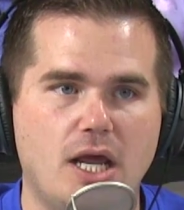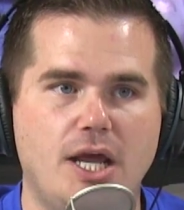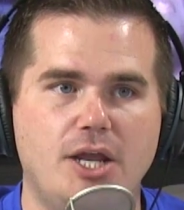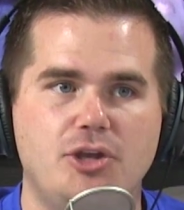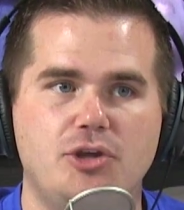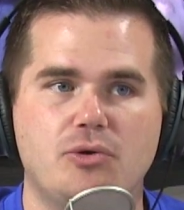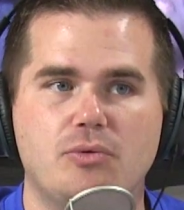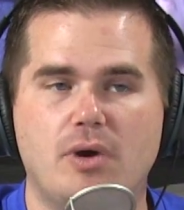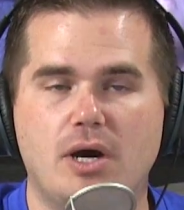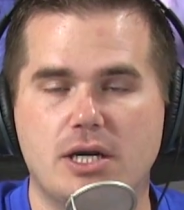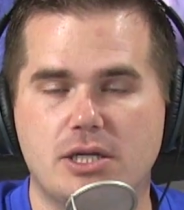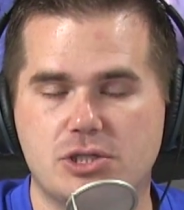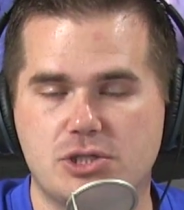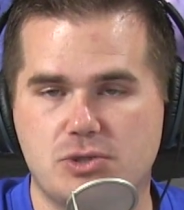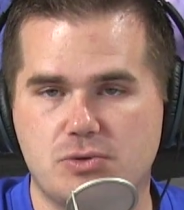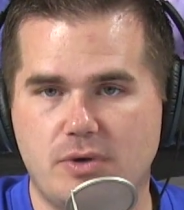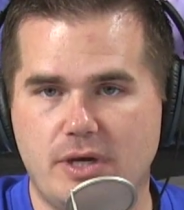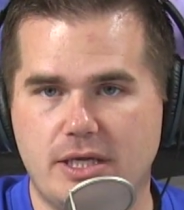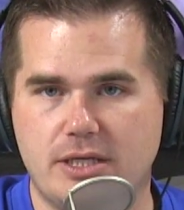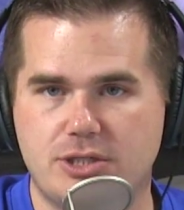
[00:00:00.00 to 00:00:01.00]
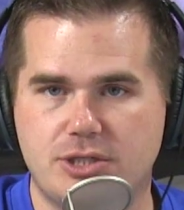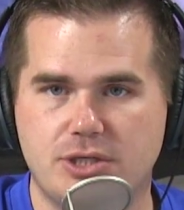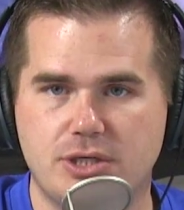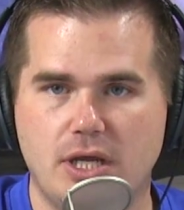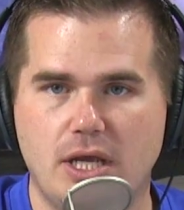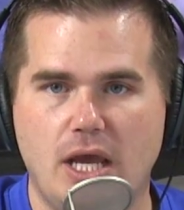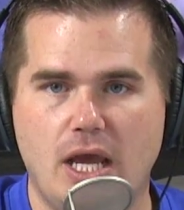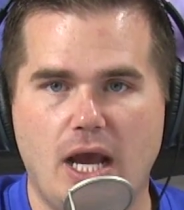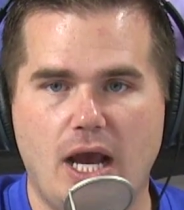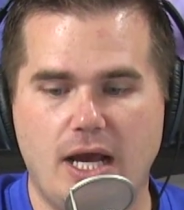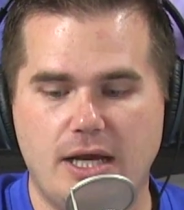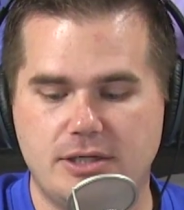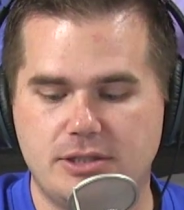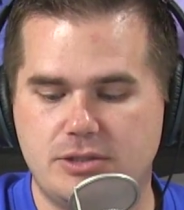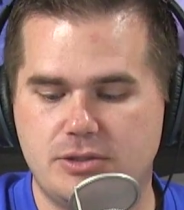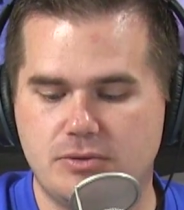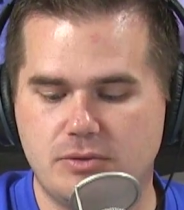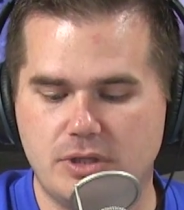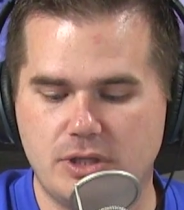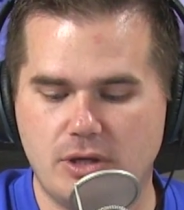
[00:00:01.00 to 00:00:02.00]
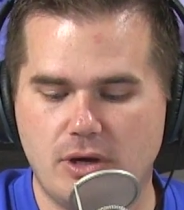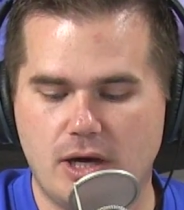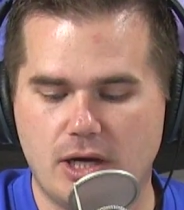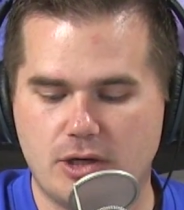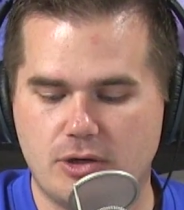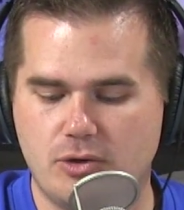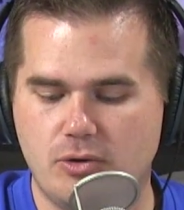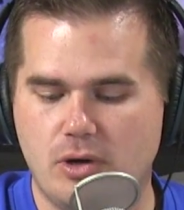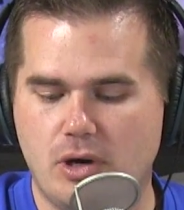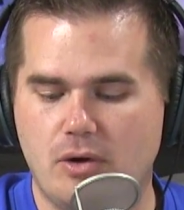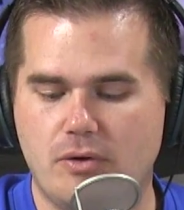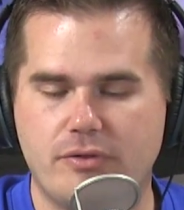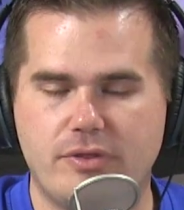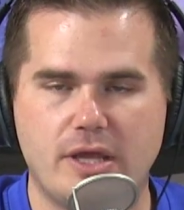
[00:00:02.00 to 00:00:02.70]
and you want to switch to a Yongnuo,